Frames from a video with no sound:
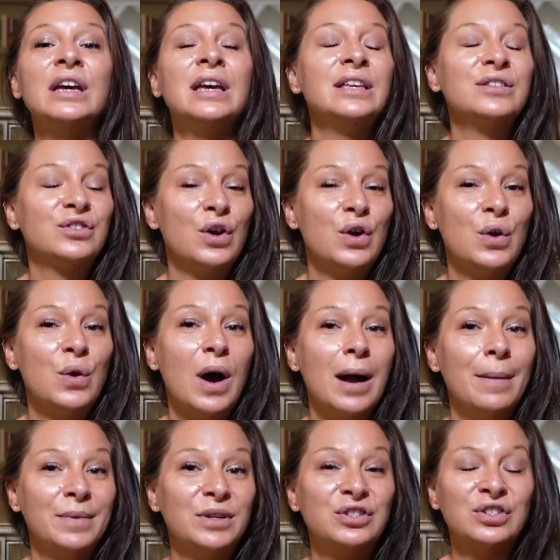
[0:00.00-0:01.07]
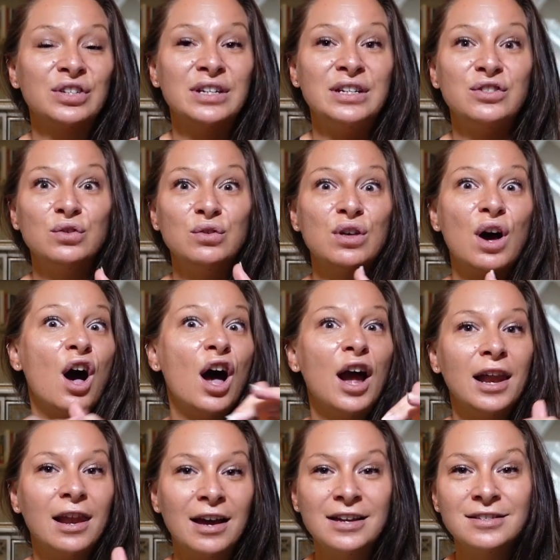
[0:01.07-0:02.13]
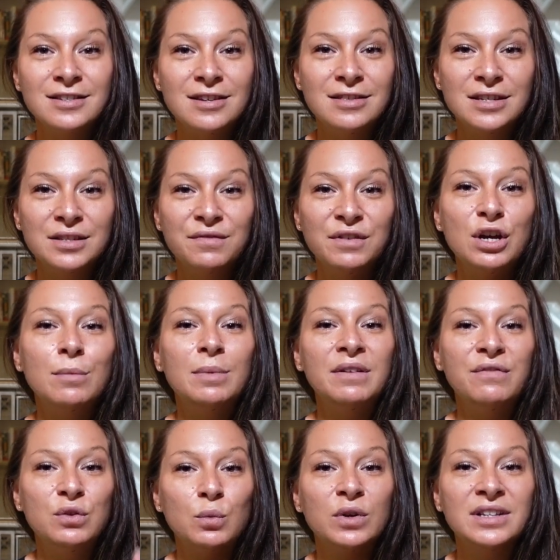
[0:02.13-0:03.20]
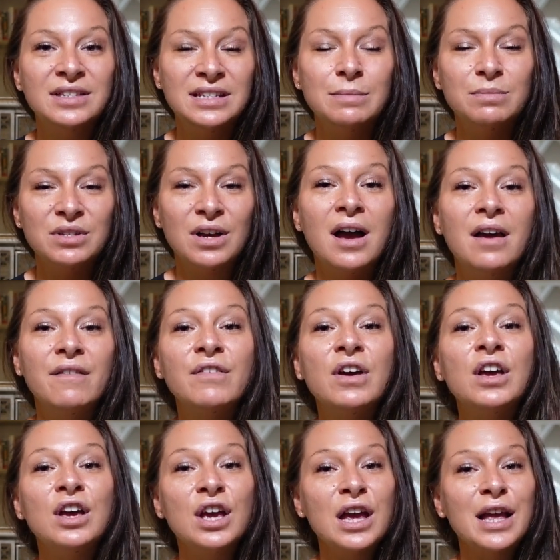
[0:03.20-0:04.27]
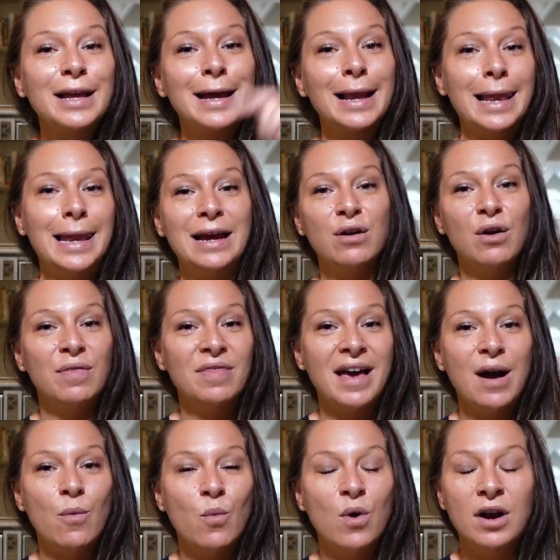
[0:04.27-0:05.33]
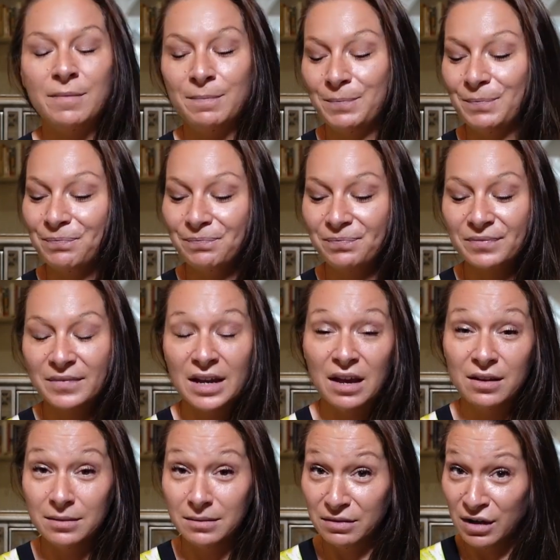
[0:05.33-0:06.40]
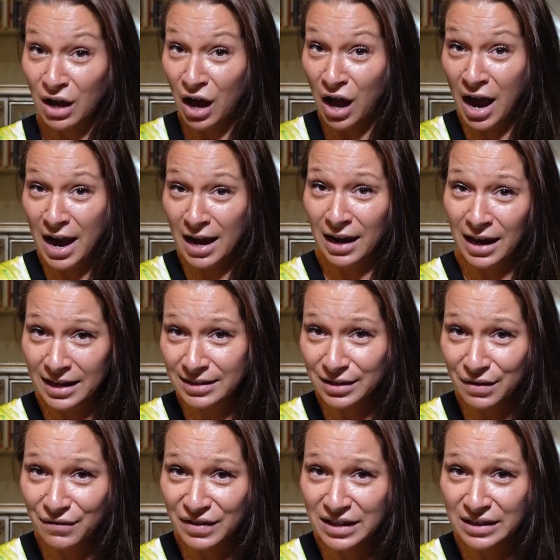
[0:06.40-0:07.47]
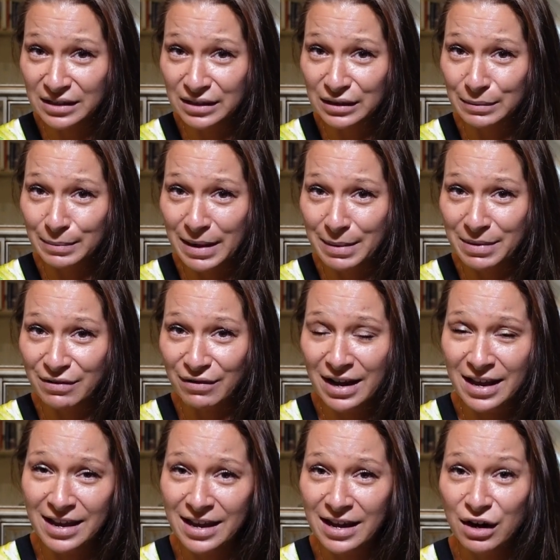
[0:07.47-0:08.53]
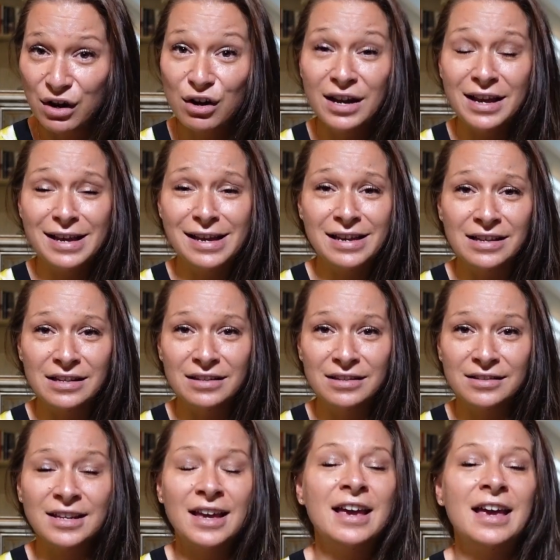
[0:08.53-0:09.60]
So I'm just going to do the highlights in this video, but if you want a deep dive, click on that one. The highlights of this little baby right here is